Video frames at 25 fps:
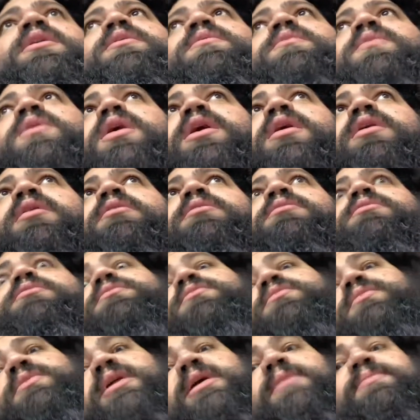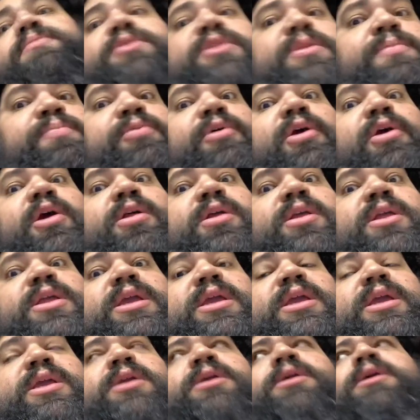Well, when I put the product
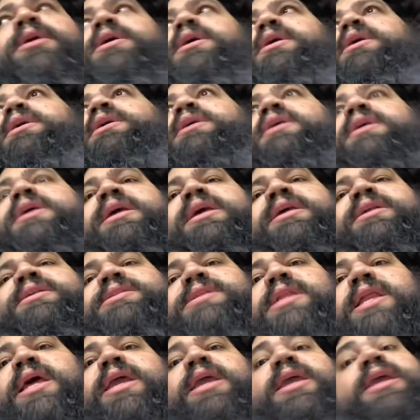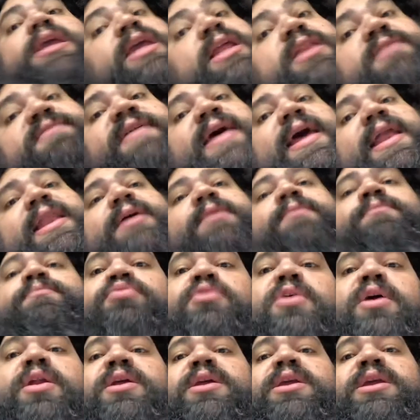key, it's like invalid
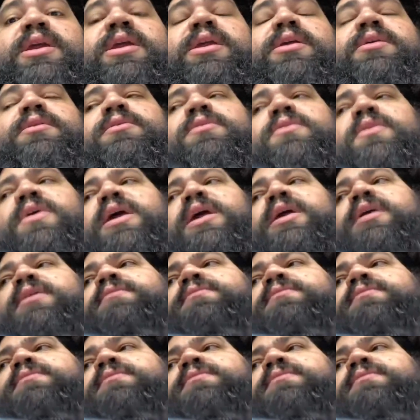product key. Okay,